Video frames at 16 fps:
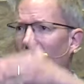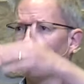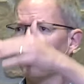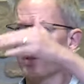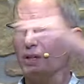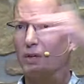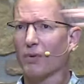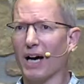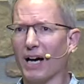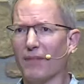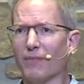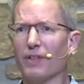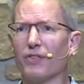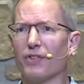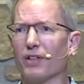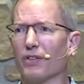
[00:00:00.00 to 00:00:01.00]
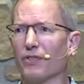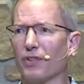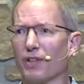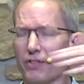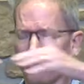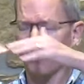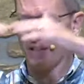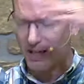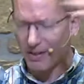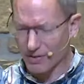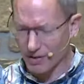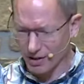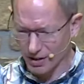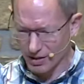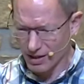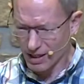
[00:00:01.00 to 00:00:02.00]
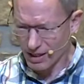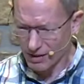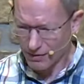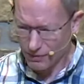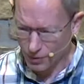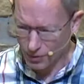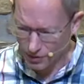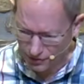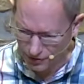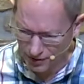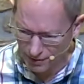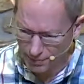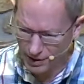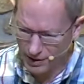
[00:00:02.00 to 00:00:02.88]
arrive at this and stay there for some